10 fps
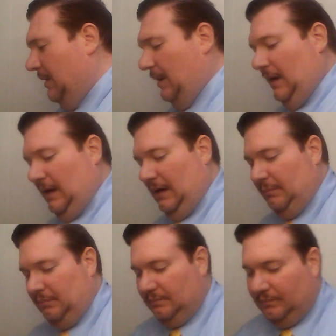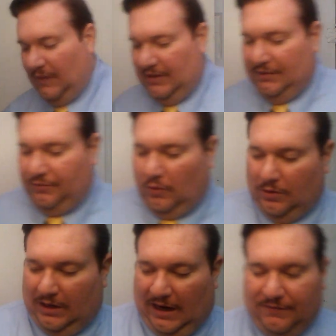And then
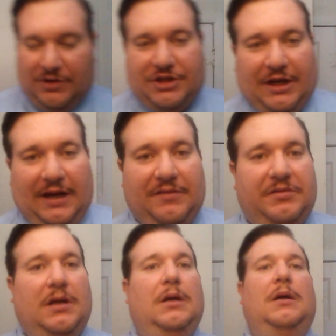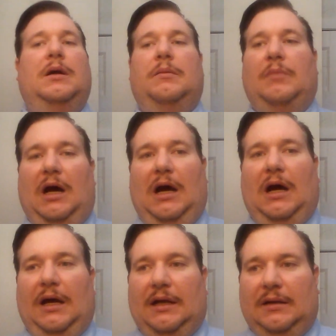for an aftershave,
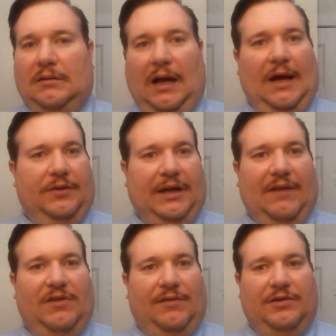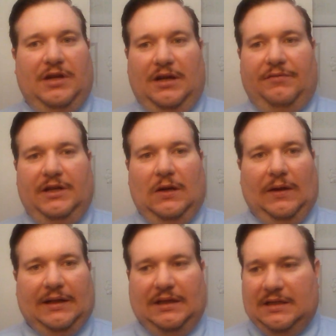I don't think I've ever done a video
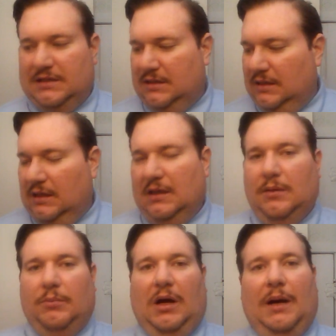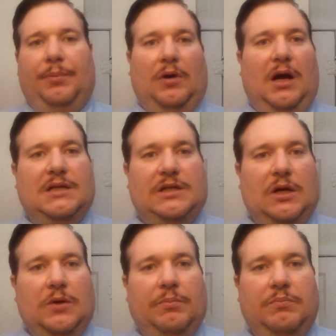like this. My
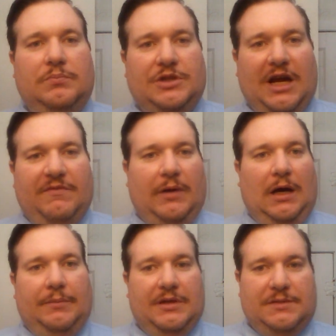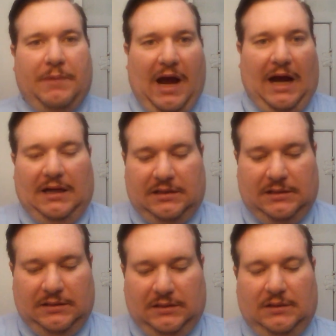Parasso shave balm is packed,
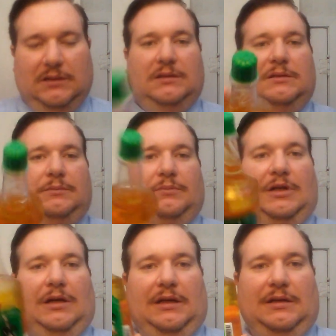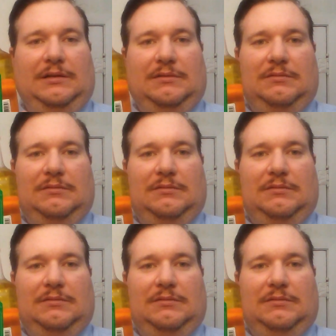but